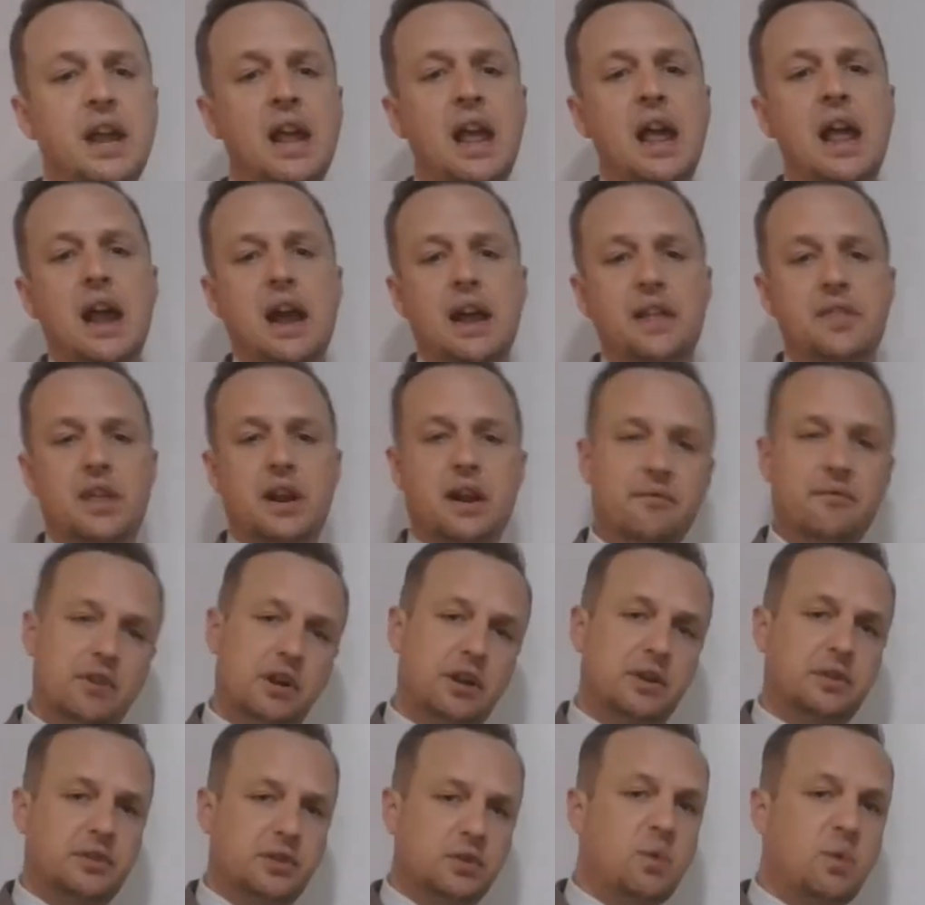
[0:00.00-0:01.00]
And then I'm going
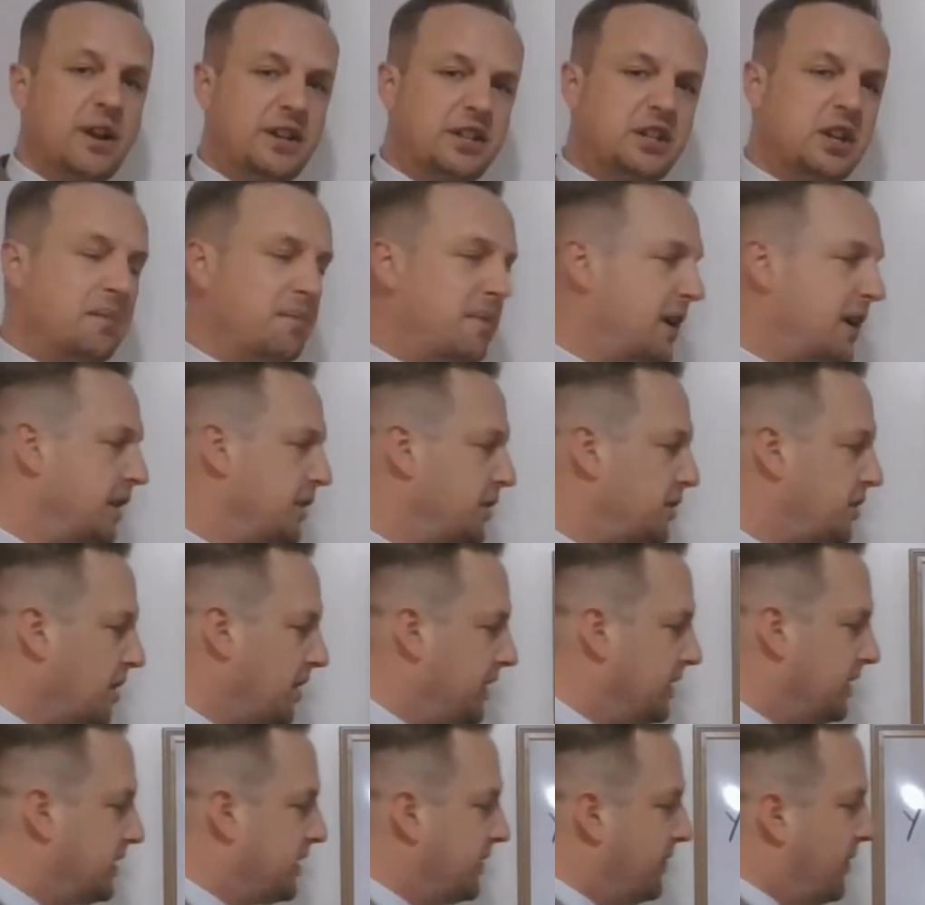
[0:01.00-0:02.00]
to switch in a minute and show
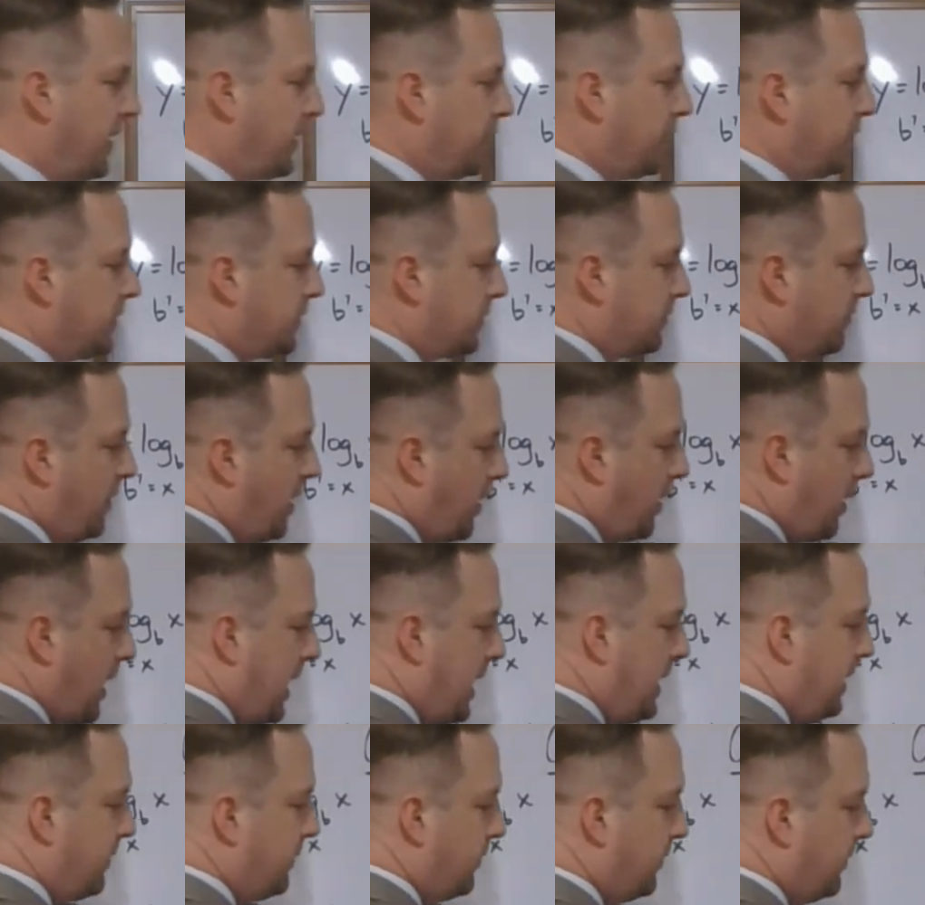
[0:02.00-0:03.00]
you some others. All
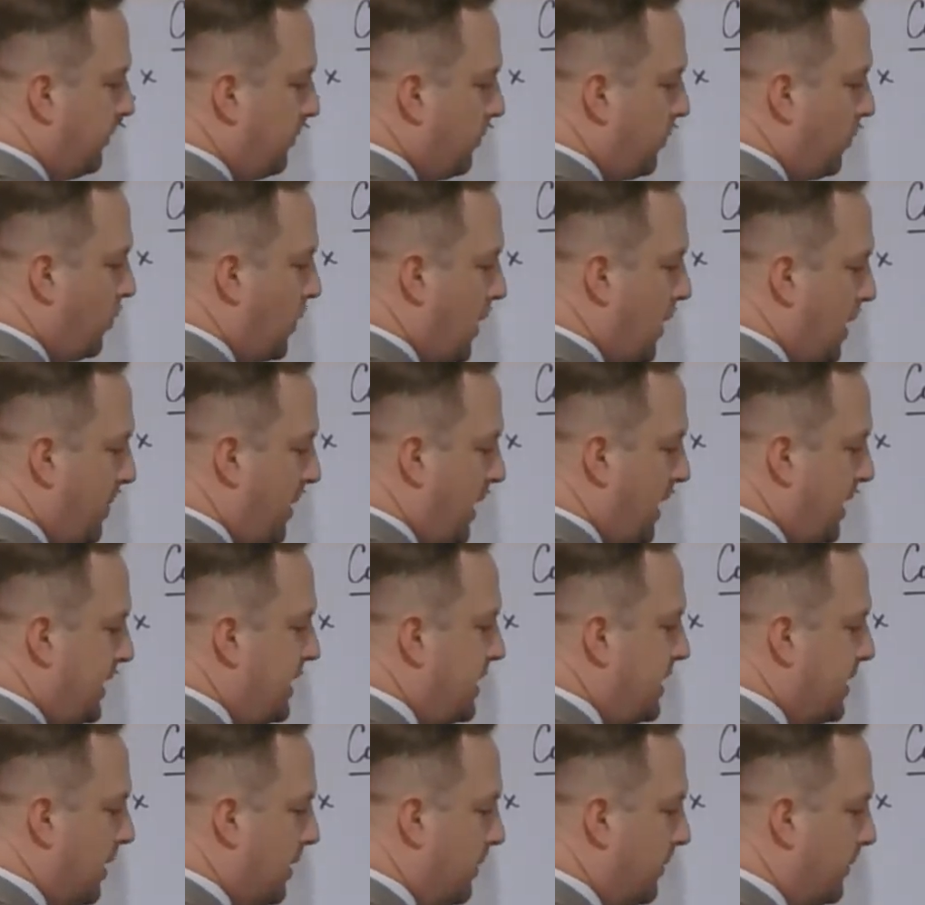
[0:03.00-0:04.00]
right? What about
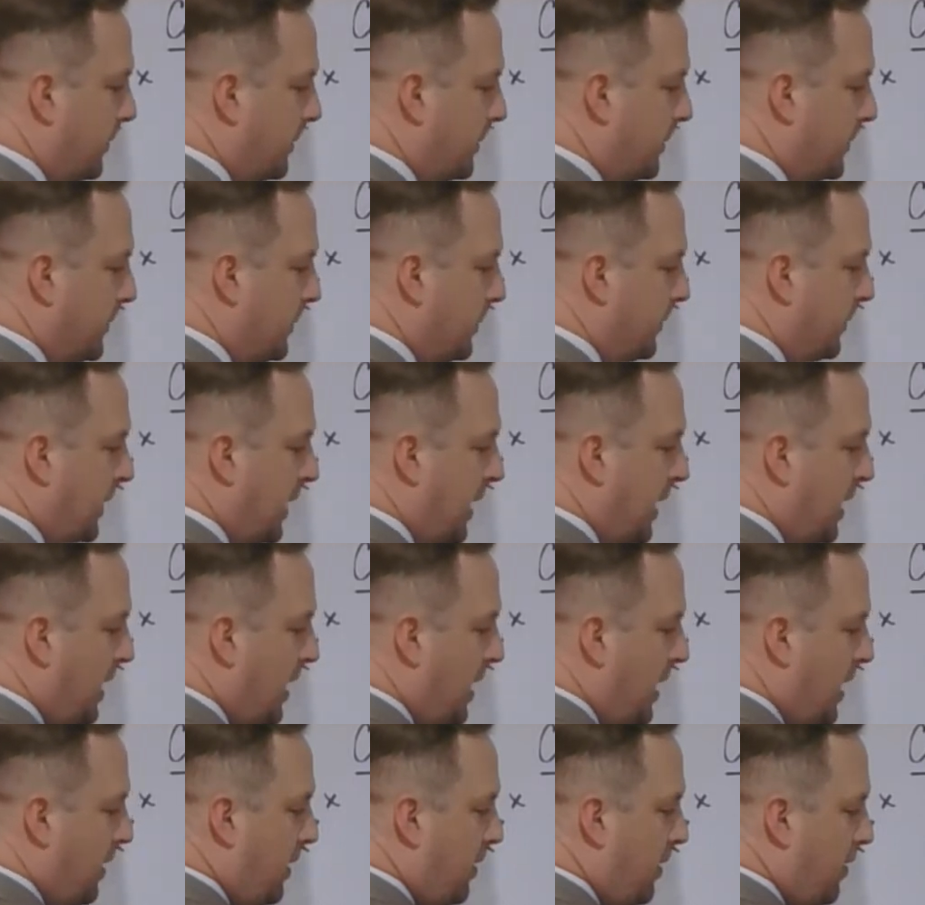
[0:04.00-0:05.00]
here?
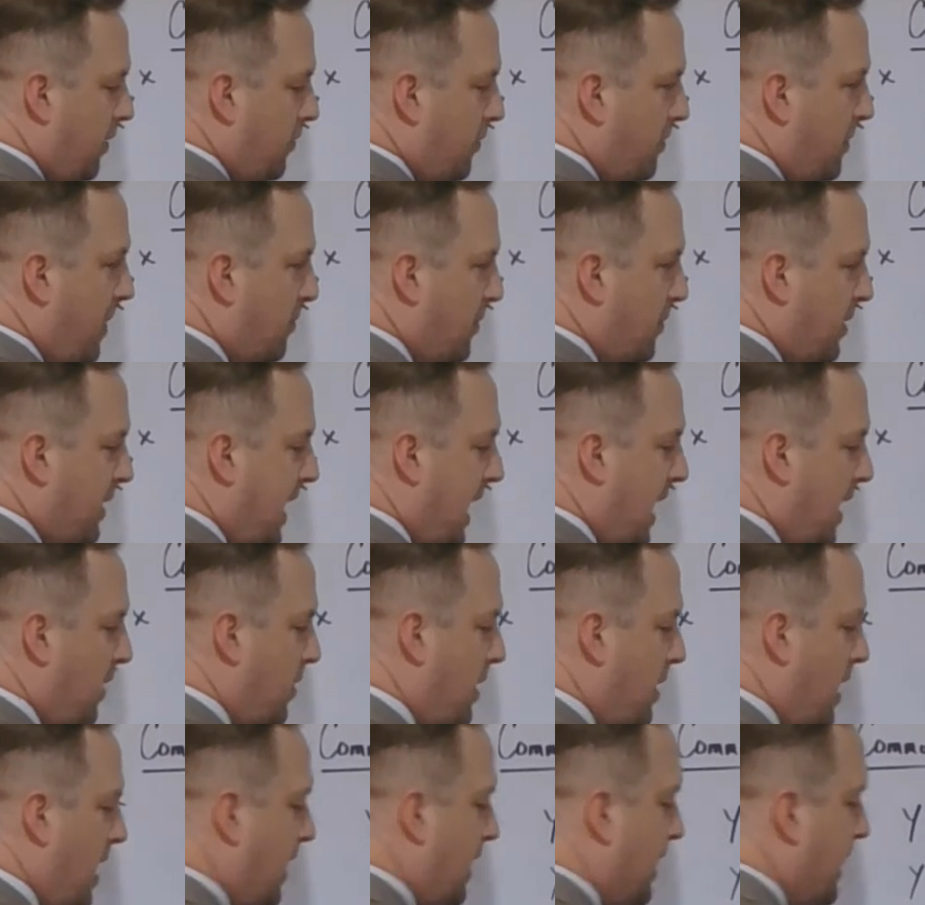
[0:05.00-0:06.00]
Remember, now we're
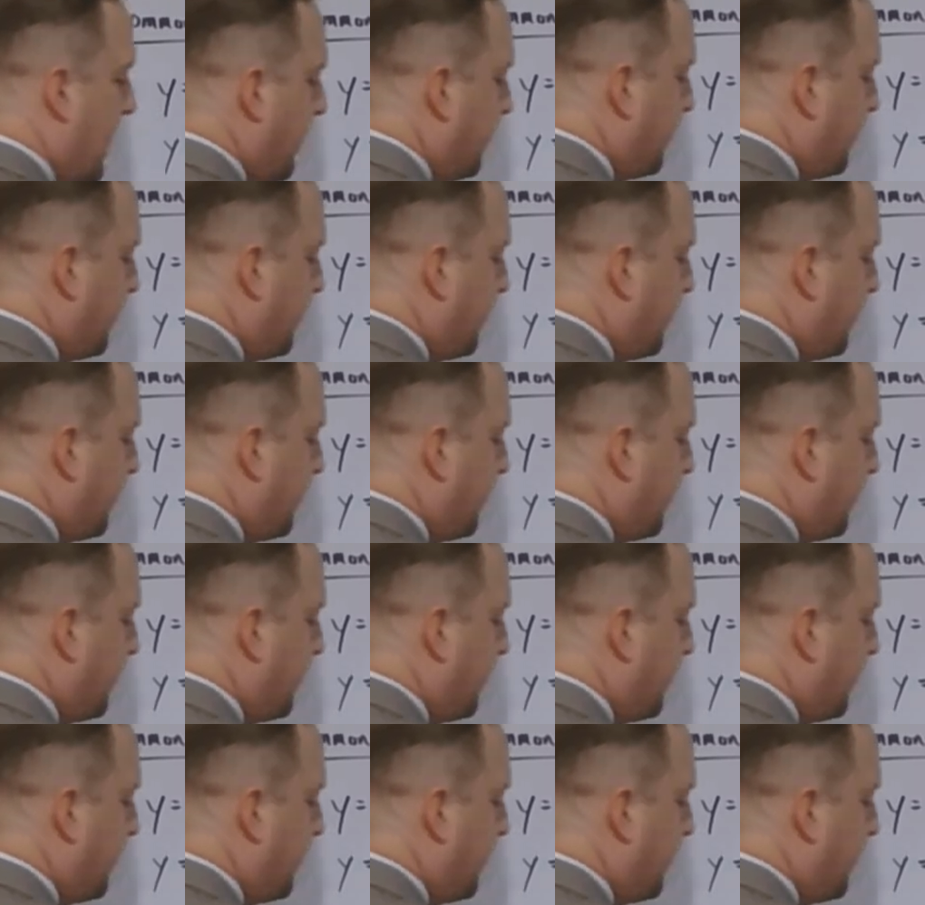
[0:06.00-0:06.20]
not going to have to